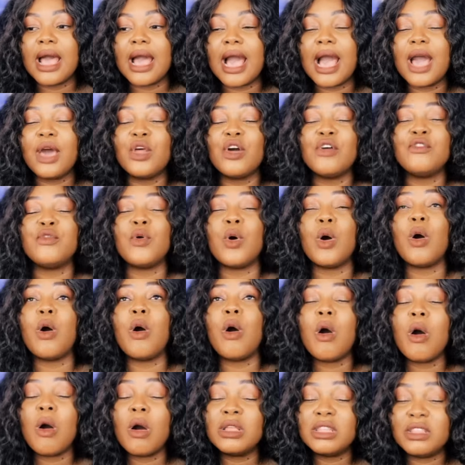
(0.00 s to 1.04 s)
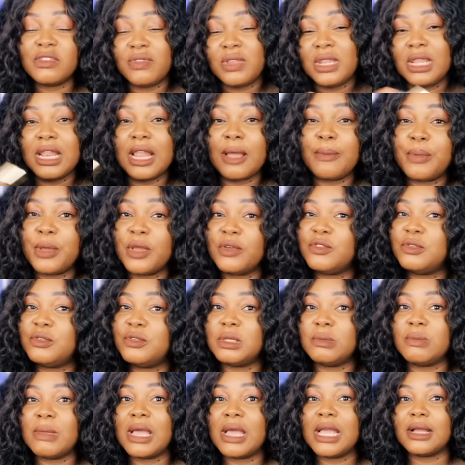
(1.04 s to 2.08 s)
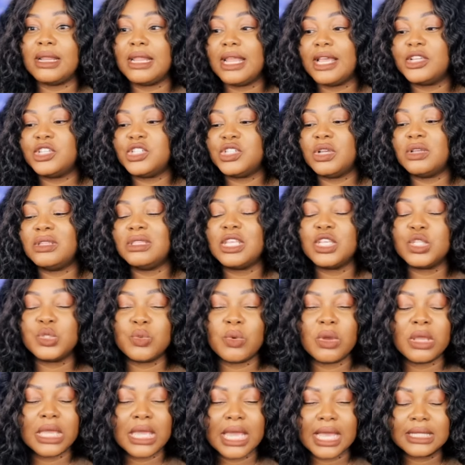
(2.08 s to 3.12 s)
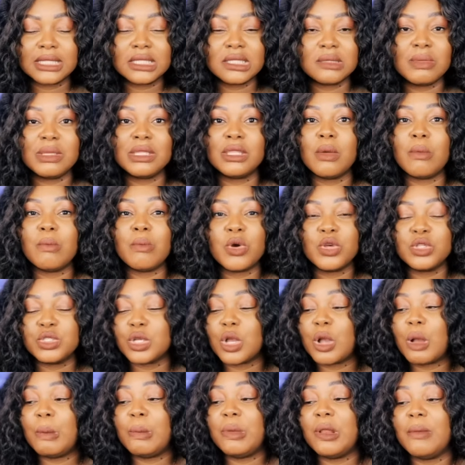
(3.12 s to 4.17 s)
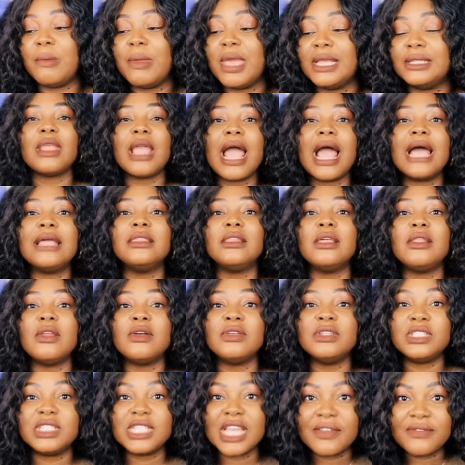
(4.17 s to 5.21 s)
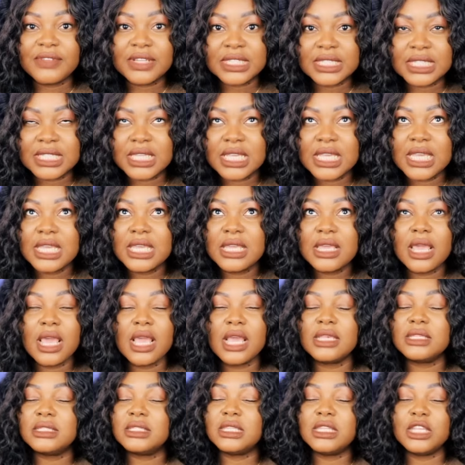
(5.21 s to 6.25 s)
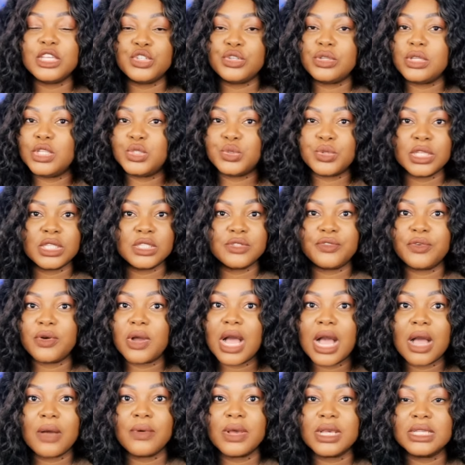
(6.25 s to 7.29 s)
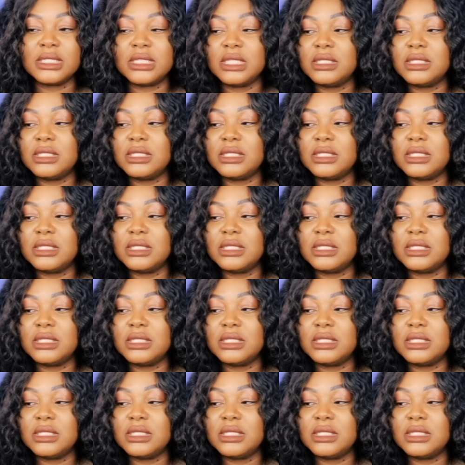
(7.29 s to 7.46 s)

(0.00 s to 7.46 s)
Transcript: Out of all the vanilla perfumes in my collection, this one gets me the most compliment, and the longevity is literally 24 hours.